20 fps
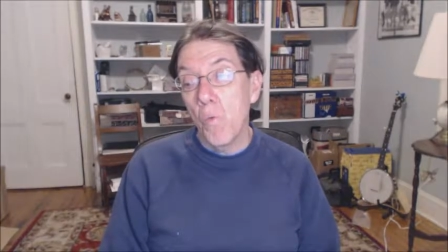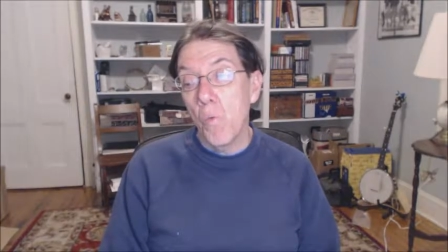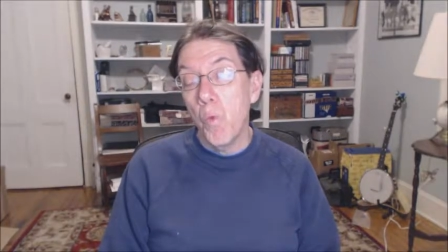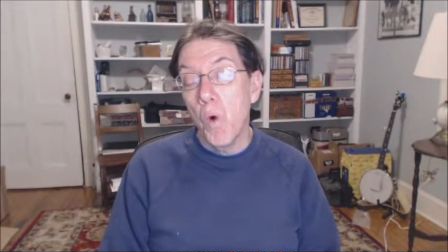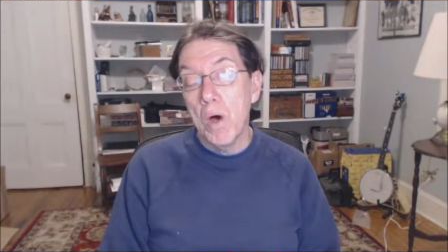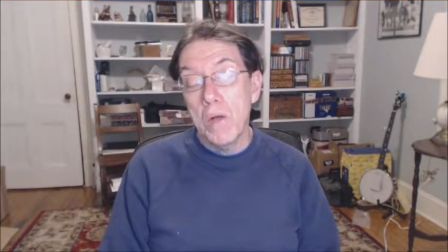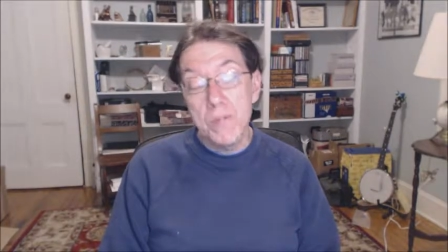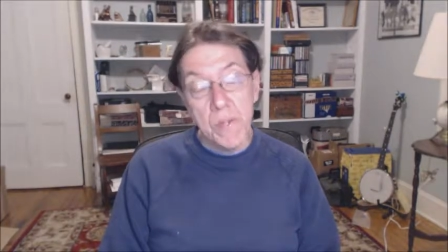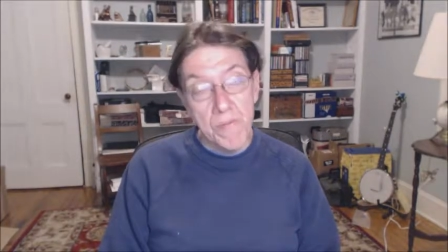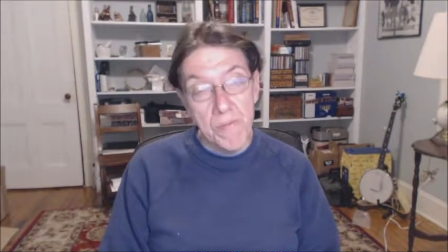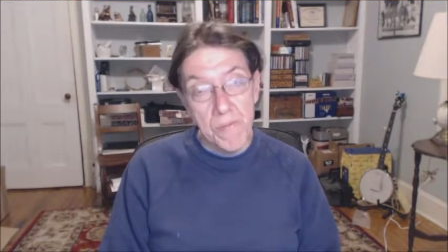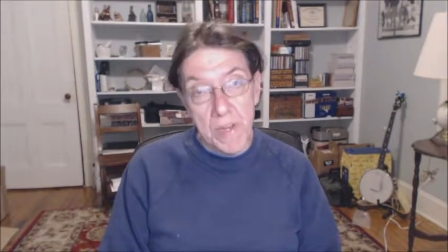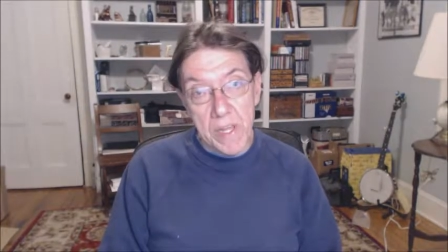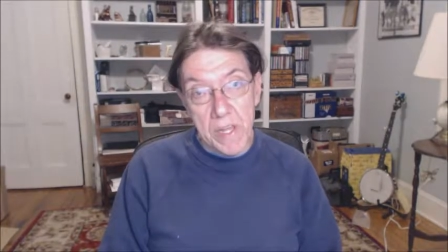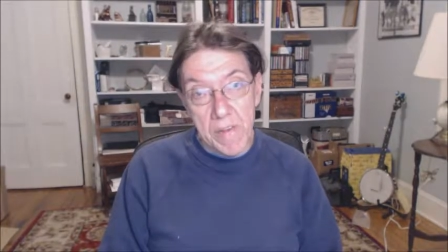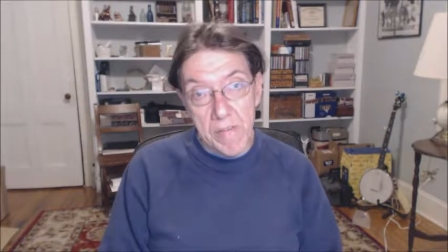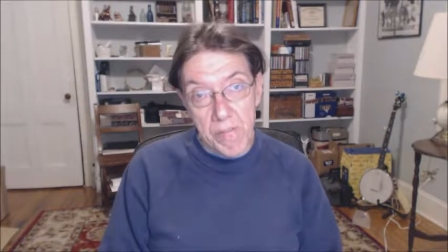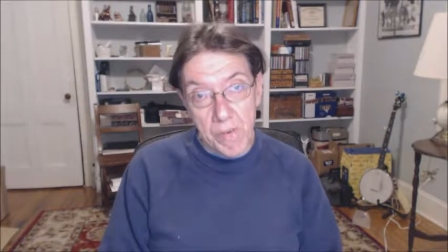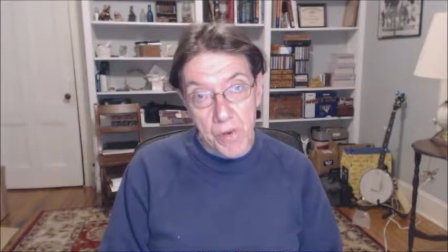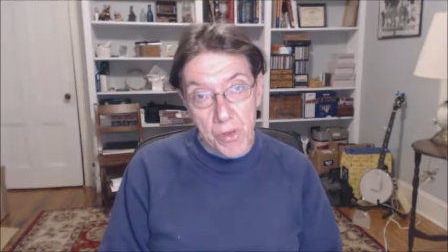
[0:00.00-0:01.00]

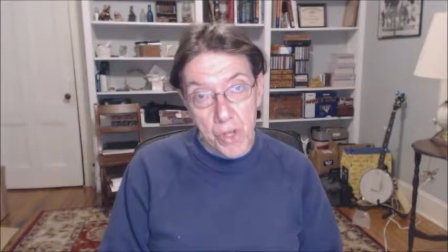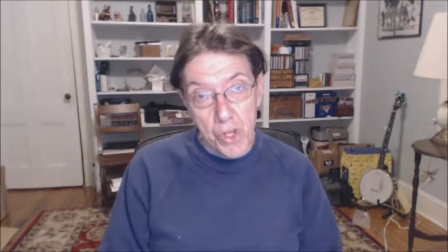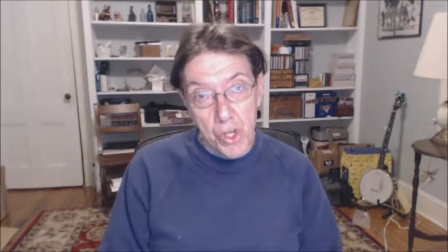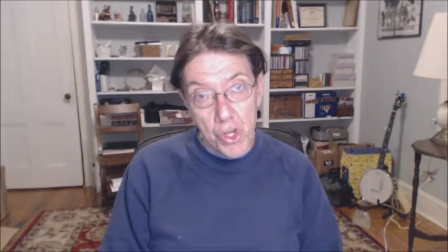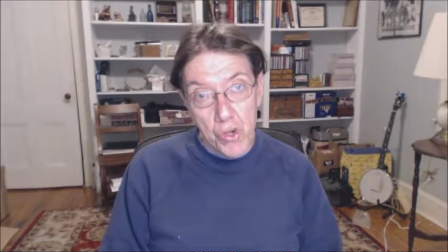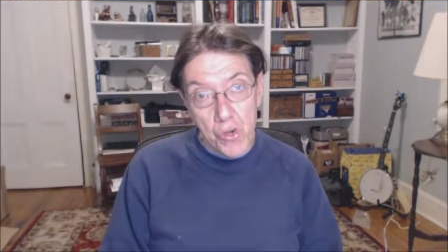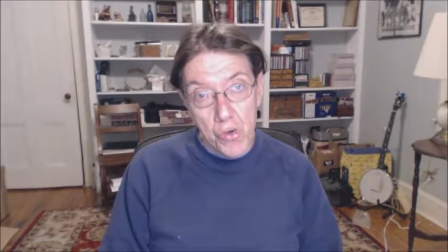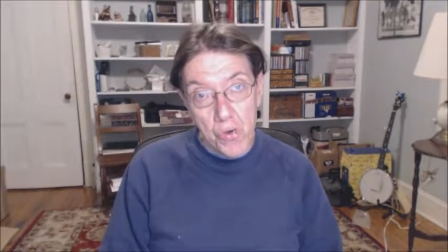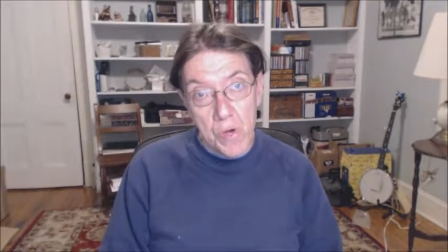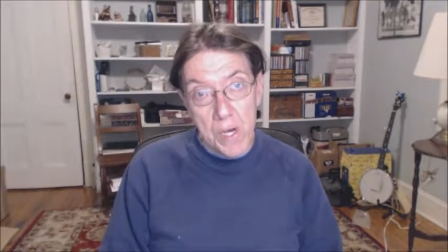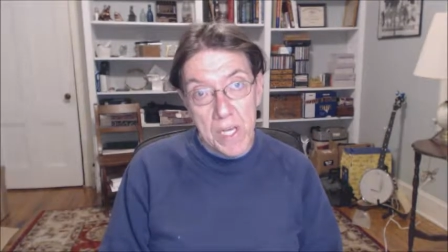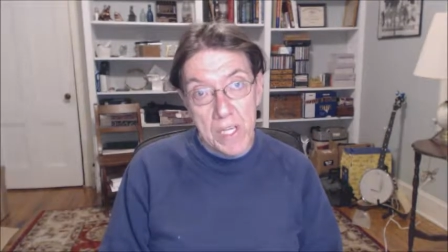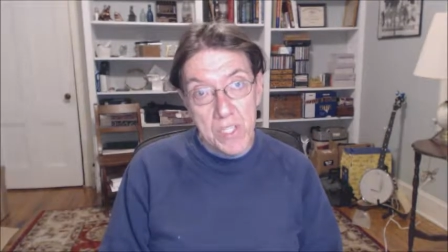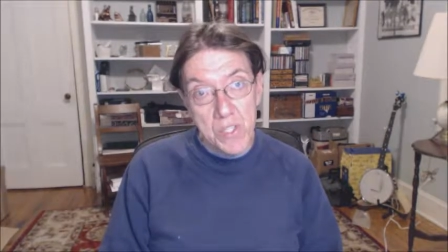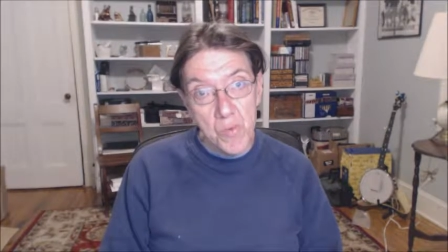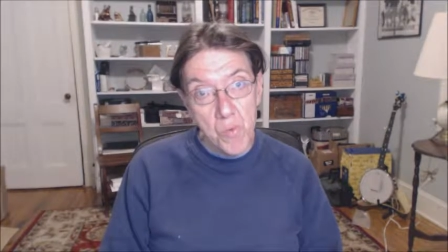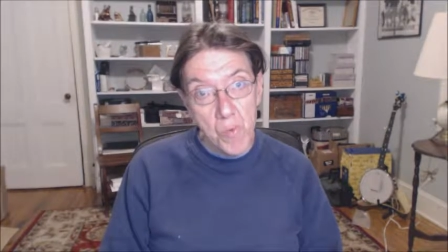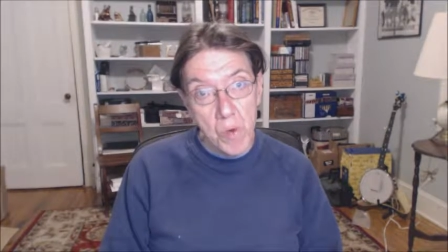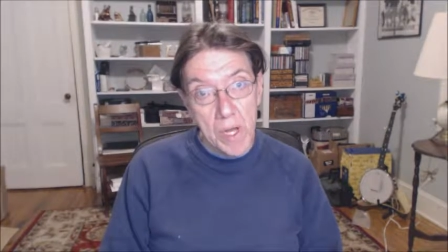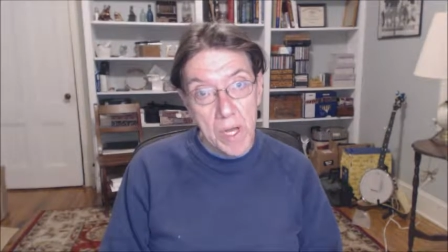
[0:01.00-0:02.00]
wonderfully for you
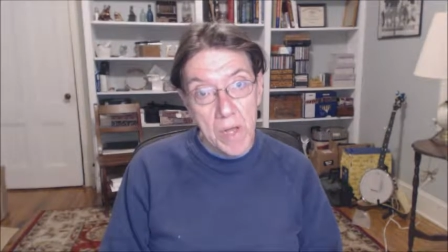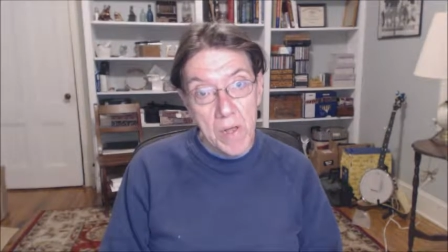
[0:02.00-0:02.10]
as